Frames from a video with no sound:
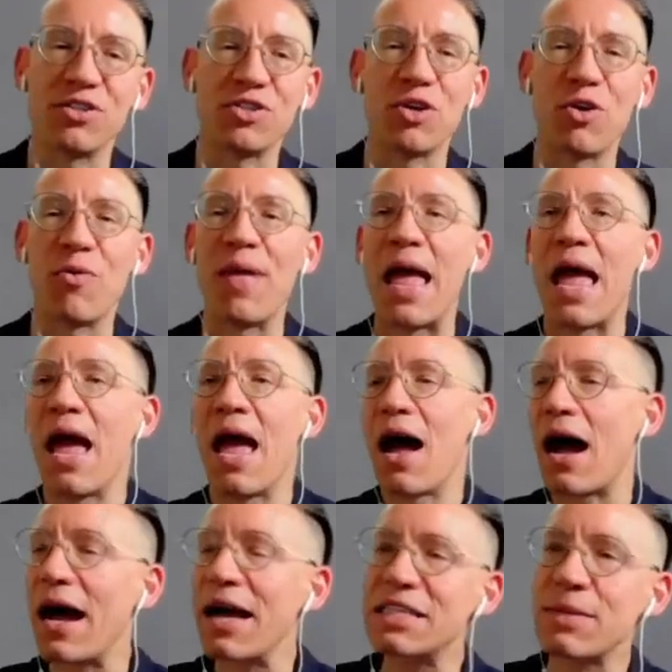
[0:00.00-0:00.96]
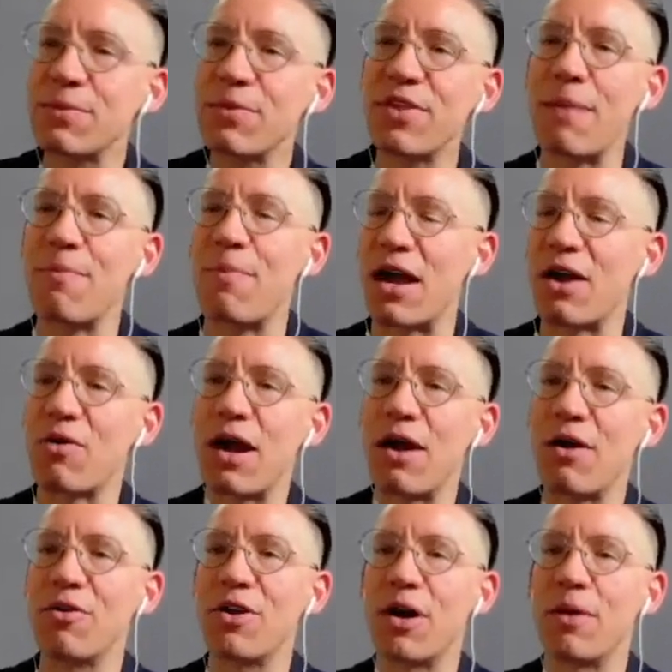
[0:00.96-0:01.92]
So I had some of that
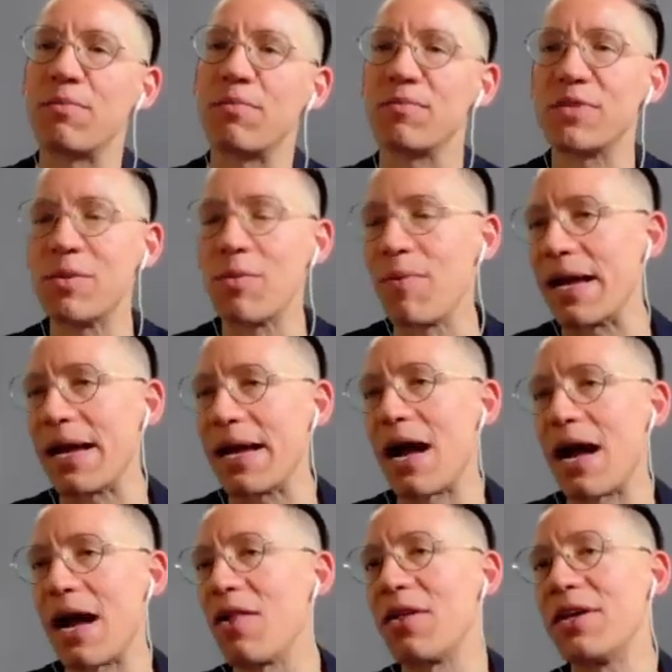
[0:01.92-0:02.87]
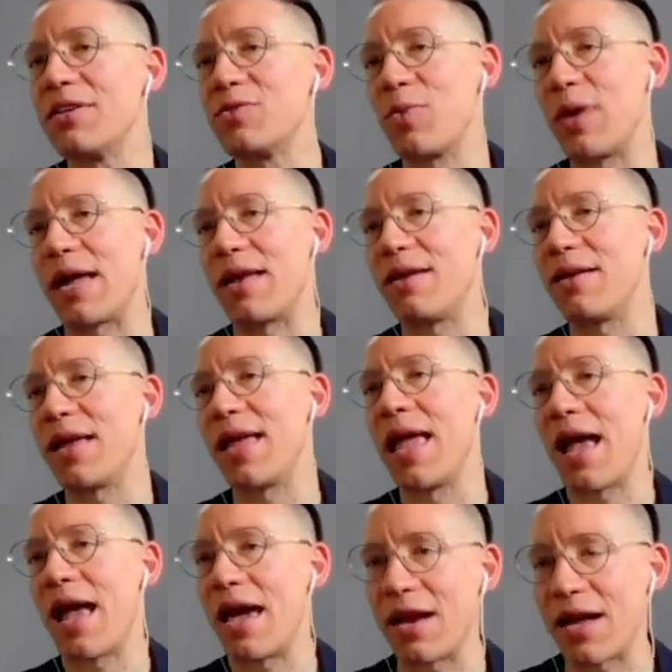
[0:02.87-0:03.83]
background. Um, some of my colleagues, we had
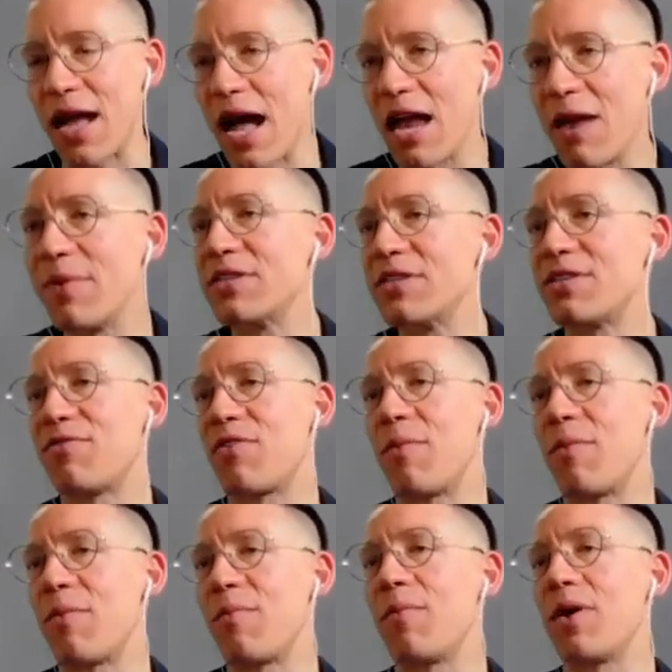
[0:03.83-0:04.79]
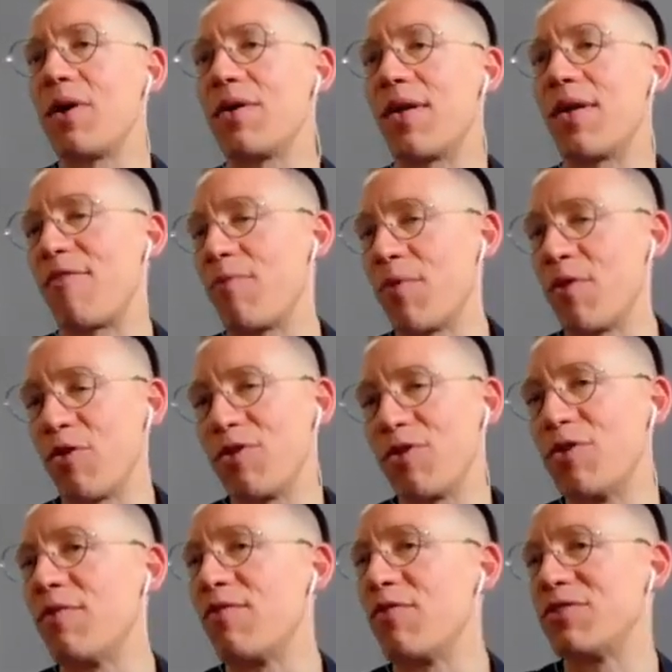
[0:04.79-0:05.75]
an economist from uh, from local
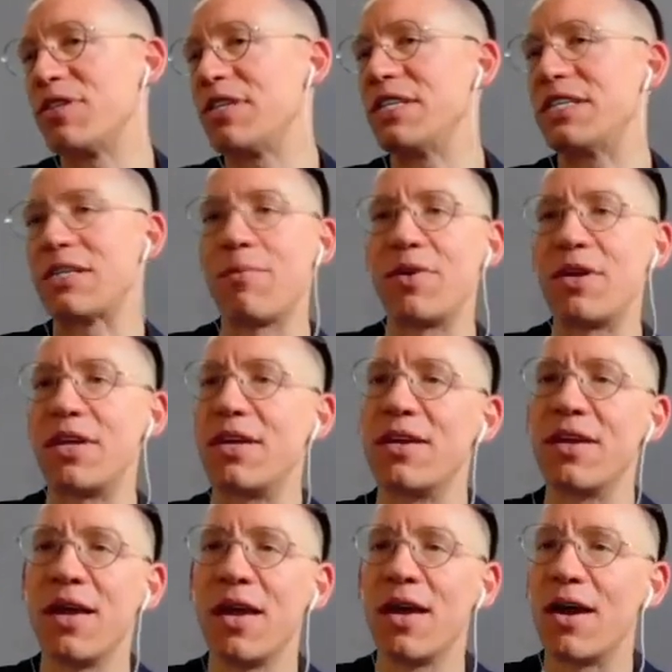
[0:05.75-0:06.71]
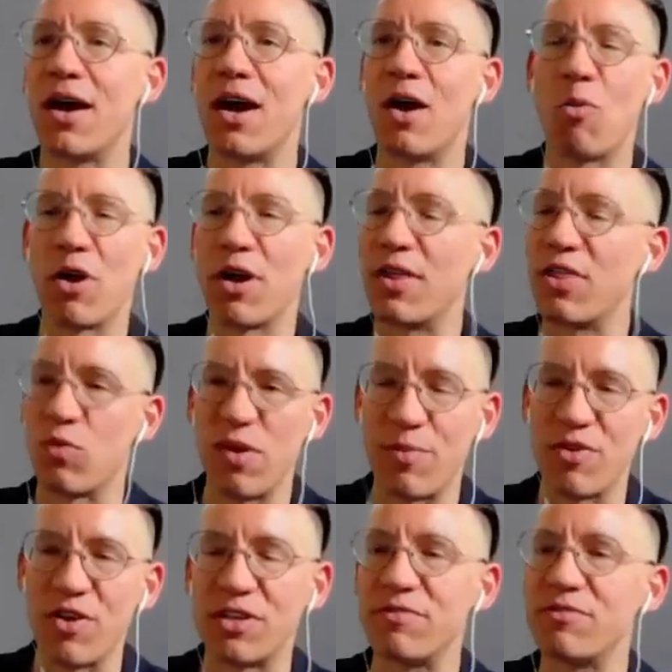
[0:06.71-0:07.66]
university, somebody uh, work in the
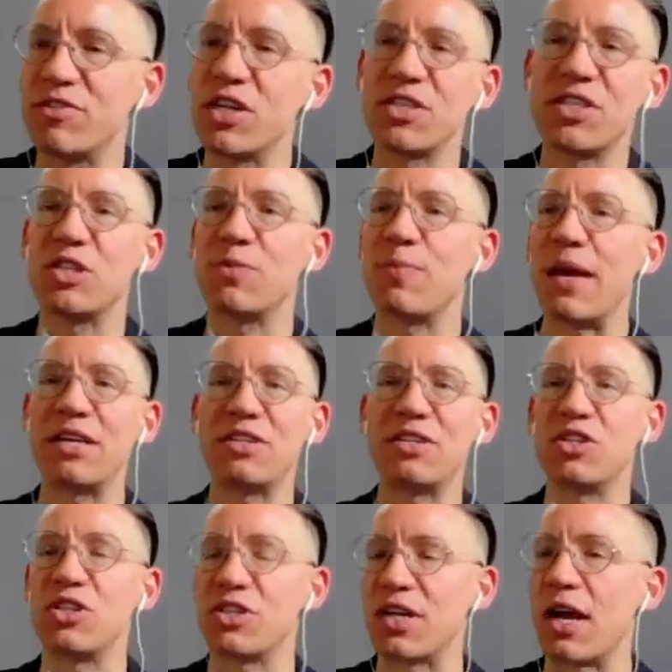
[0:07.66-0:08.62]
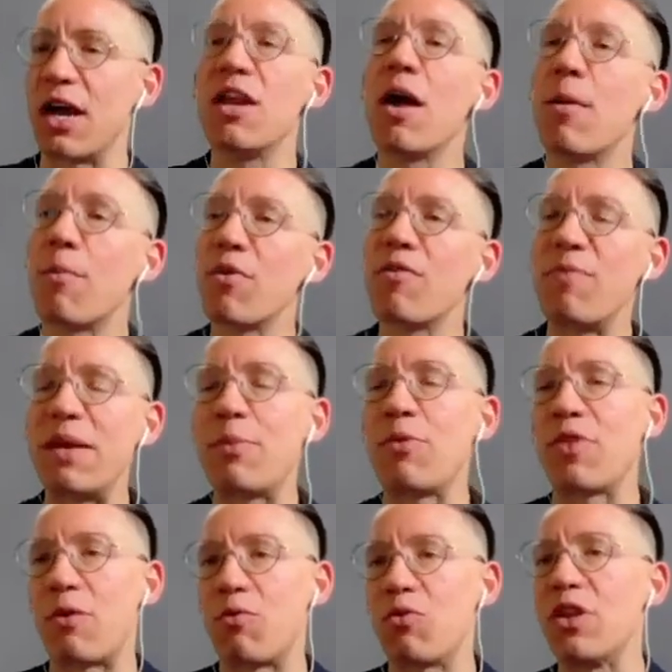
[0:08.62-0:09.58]
reproductive justice space, and just like a number of
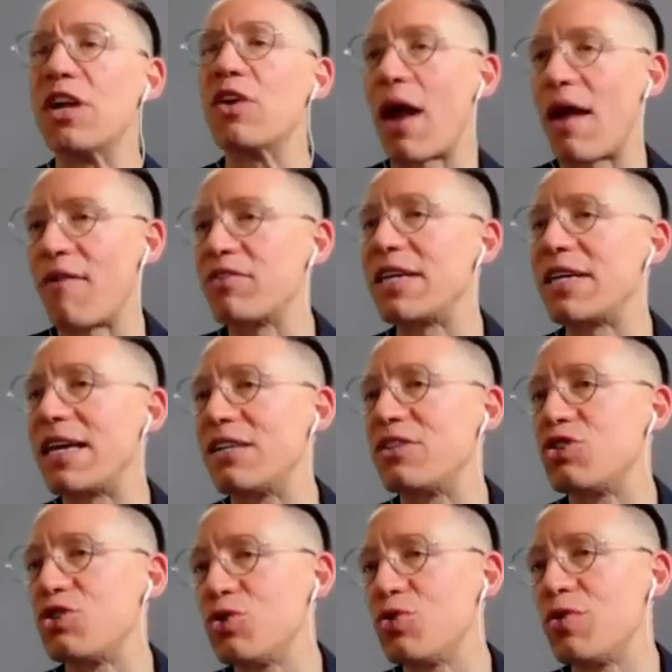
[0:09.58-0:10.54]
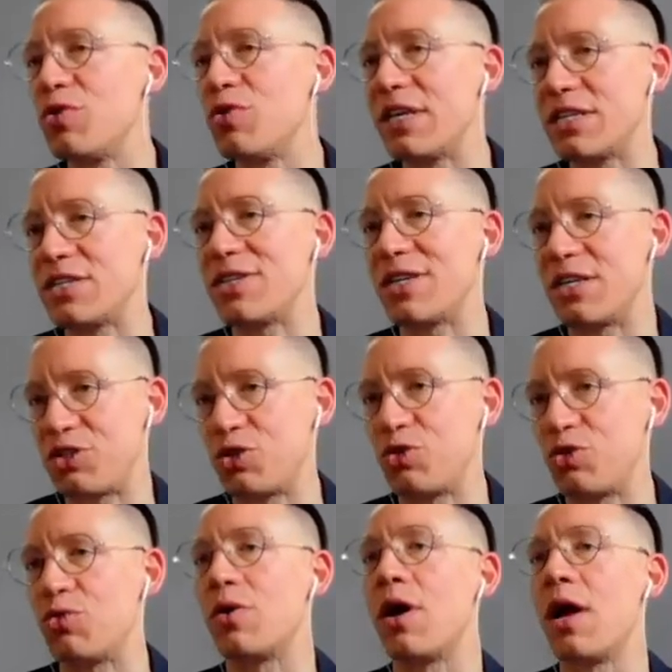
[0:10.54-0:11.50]
people that really gravitated to this
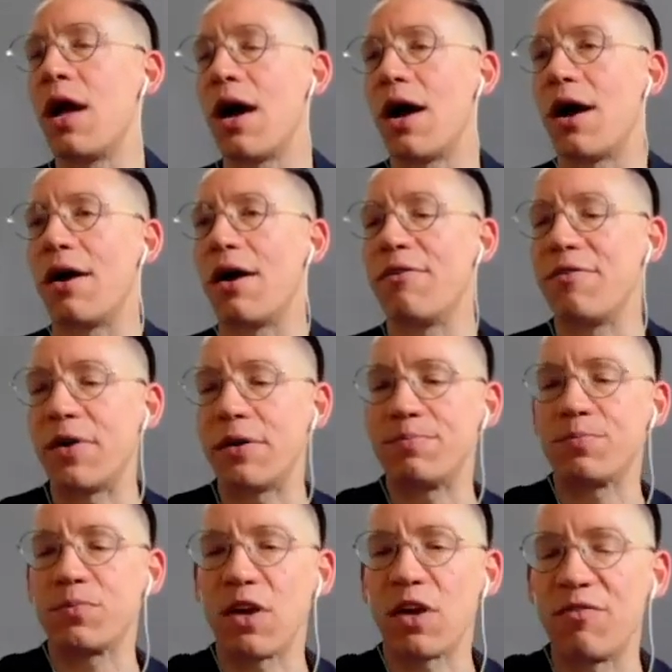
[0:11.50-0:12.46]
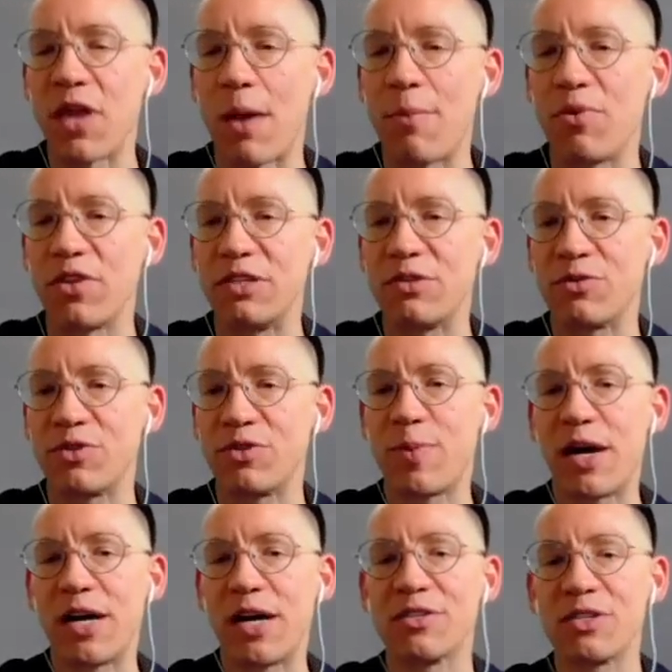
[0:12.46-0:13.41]
issue of um, of non police
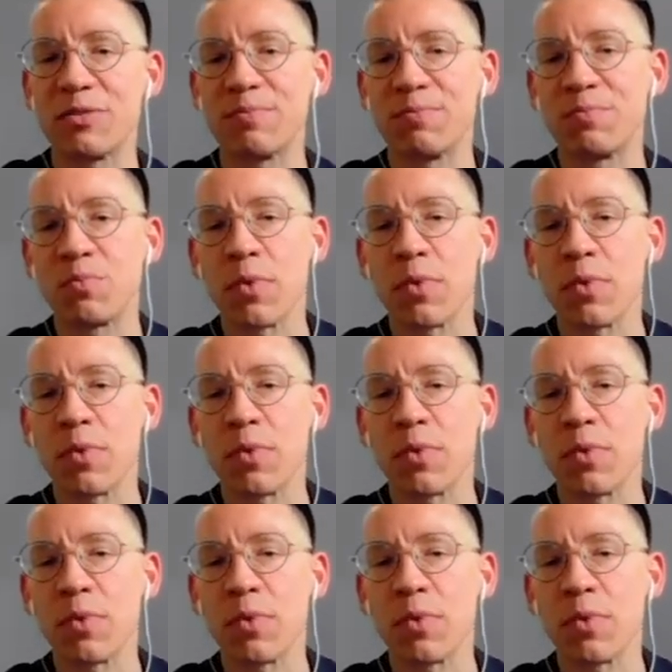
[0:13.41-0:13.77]
response.